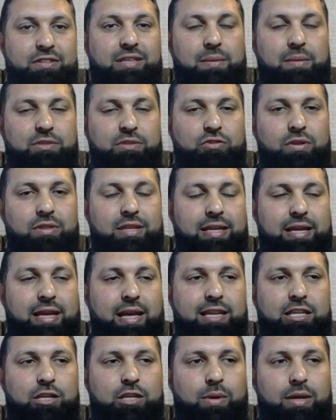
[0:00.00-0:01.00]
to demonstrate that you
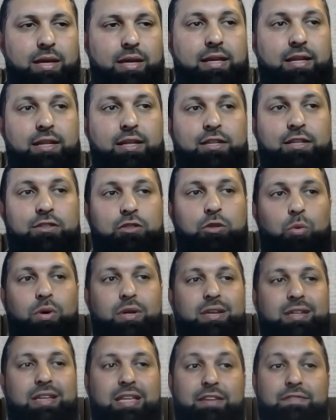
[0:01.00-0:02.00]
can do it. So
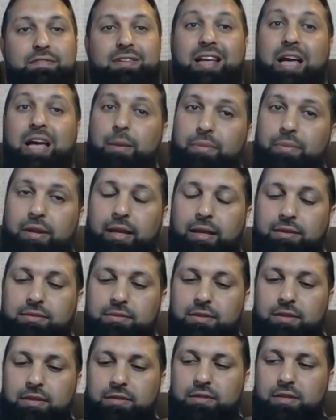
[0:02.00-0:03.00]
what can even happen
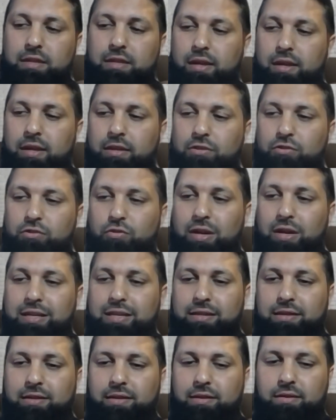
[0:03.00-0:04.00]
is that a
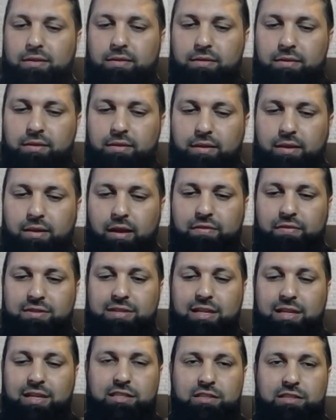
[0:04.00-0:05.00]
trainee can have a
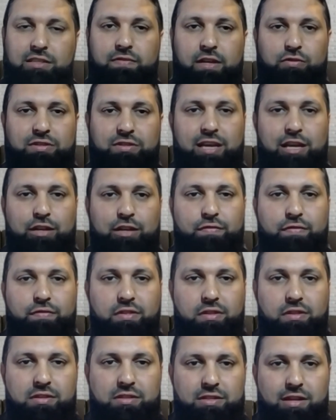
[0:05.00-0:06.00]
satisfactory sign-off
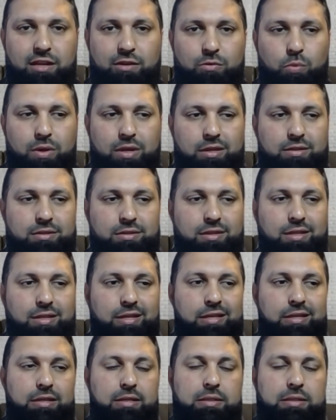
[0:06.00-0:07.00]
at 39 weeks,
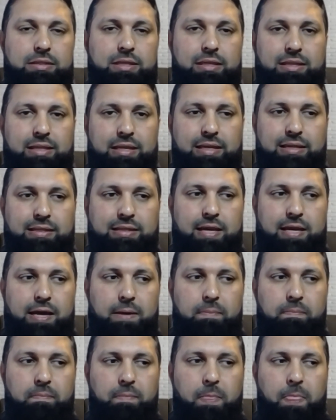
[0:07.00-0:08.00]
can sit the
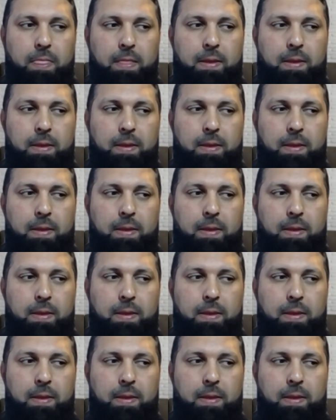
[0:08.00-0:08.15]
exam,